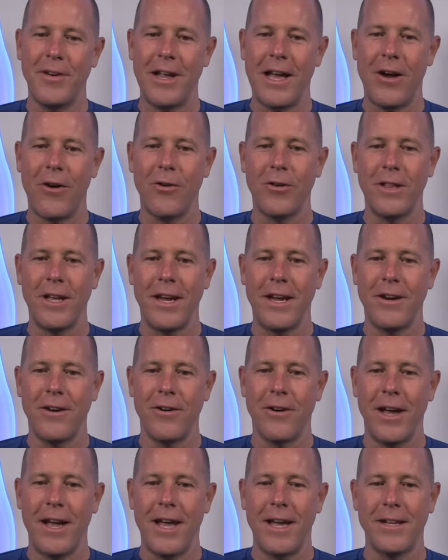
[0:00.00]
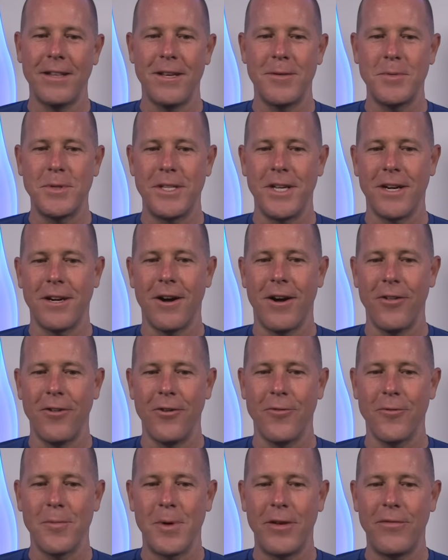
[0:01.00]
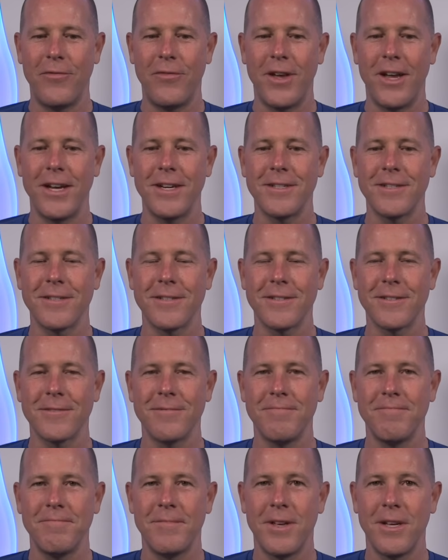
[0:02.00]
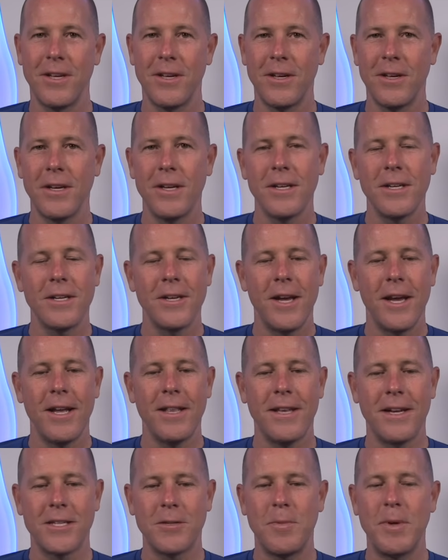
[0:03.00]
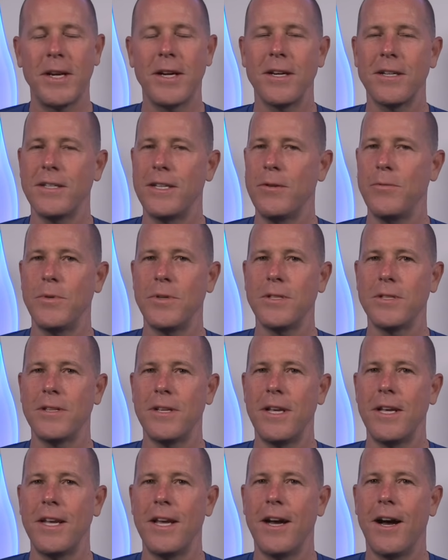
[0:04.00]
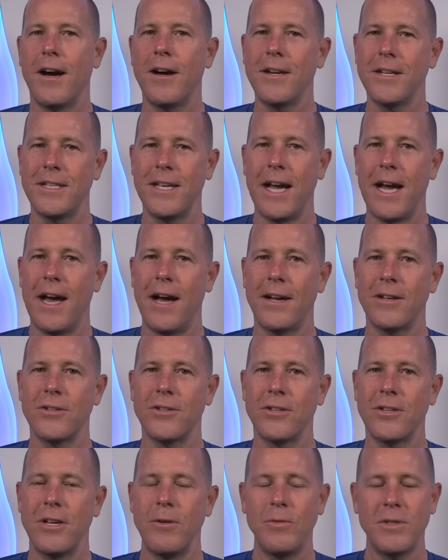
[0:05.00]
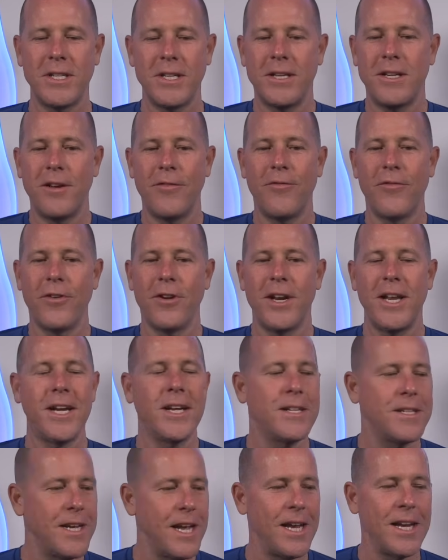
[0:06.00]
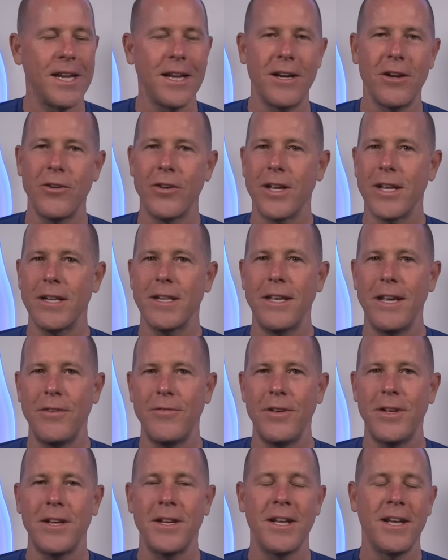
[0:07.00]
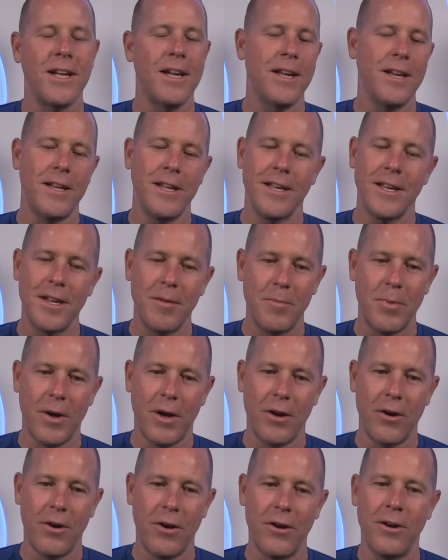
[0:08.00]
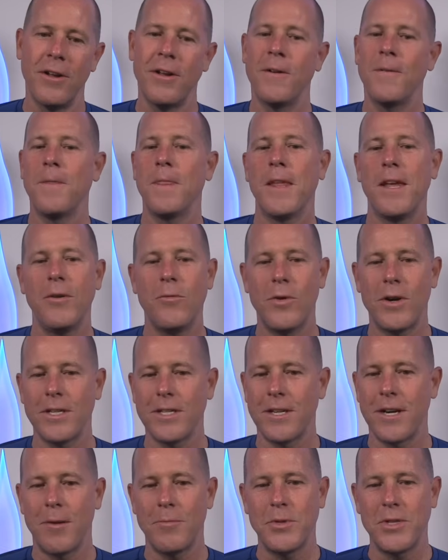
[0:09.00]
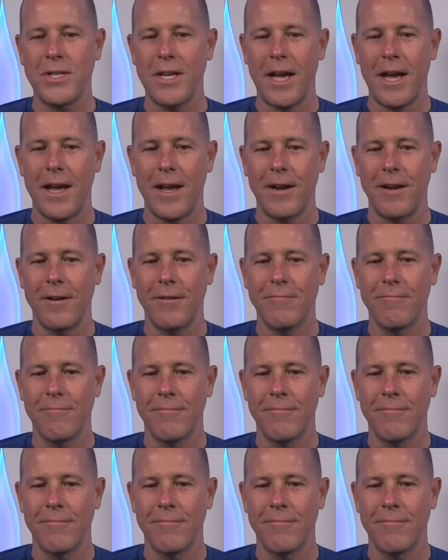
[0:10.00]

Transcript: an hour later, I had lipstick all over my face. And that's because he was unattached. He was indifferent. He could take it or he could leave it. He didn't get butthurt. He wasn't upset